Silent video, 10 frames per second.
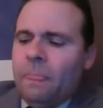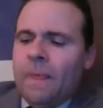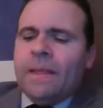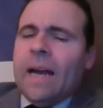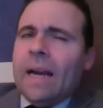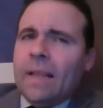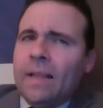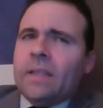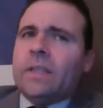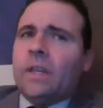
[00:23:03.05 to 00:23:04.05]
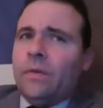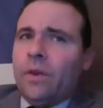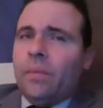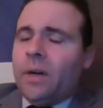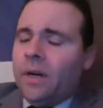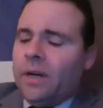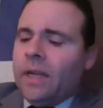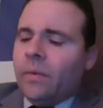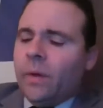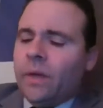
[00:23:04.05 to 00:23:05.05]
and not in this interview, but in
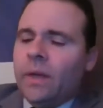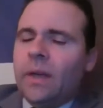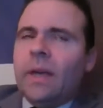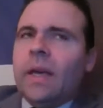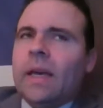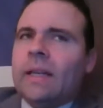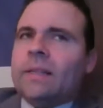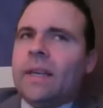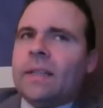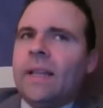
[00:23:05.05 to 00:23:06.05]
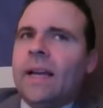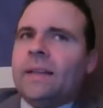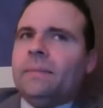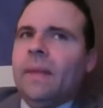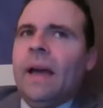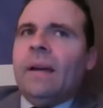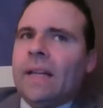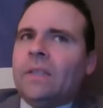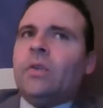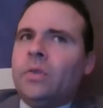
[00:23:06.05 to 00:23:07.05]
another one, he says, like, I
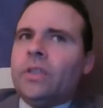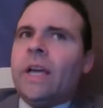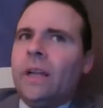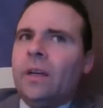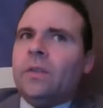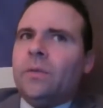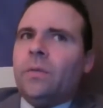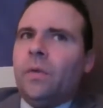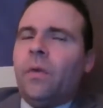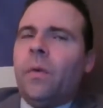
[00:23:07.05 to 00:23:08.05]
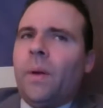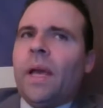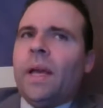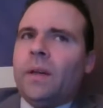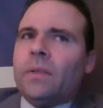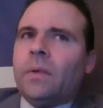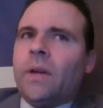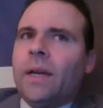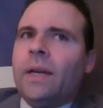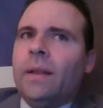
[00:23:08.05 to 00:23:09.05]
got 2 standards for players,
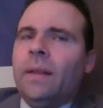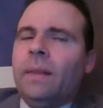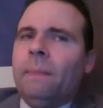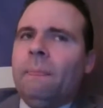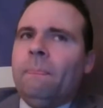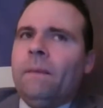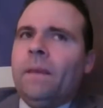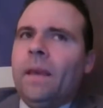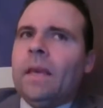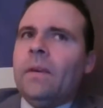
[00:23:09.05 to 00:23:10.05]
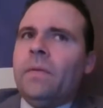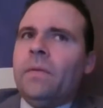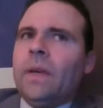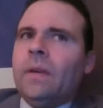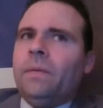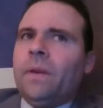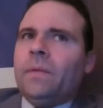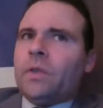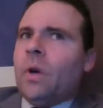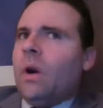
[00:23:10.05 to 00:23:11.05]
okay? If
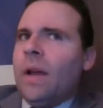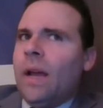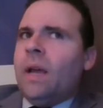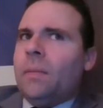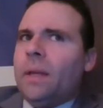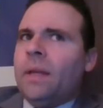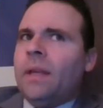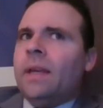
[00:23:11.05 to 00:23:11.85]
Troy Aikman